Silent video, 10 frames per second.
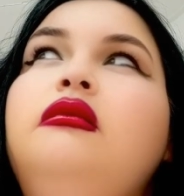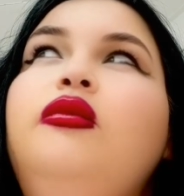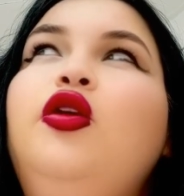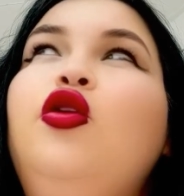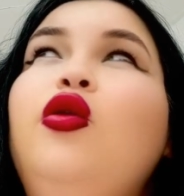
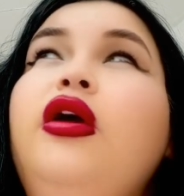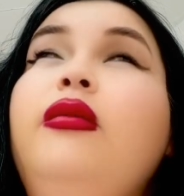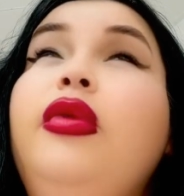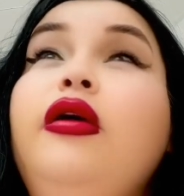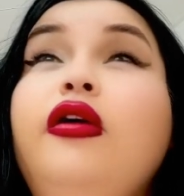the
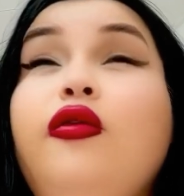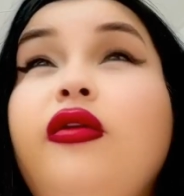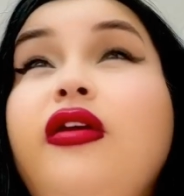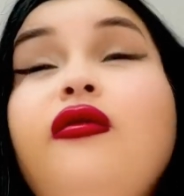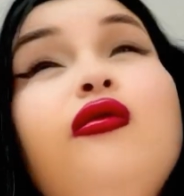Great Barrier
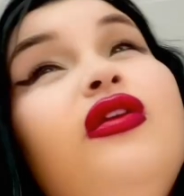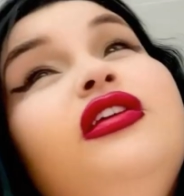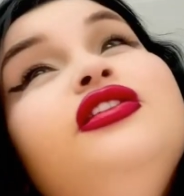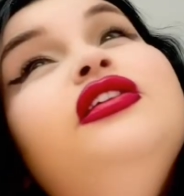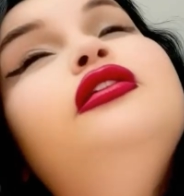Reef
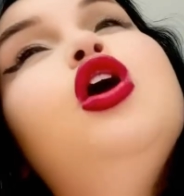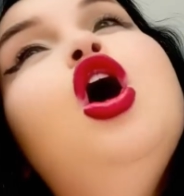region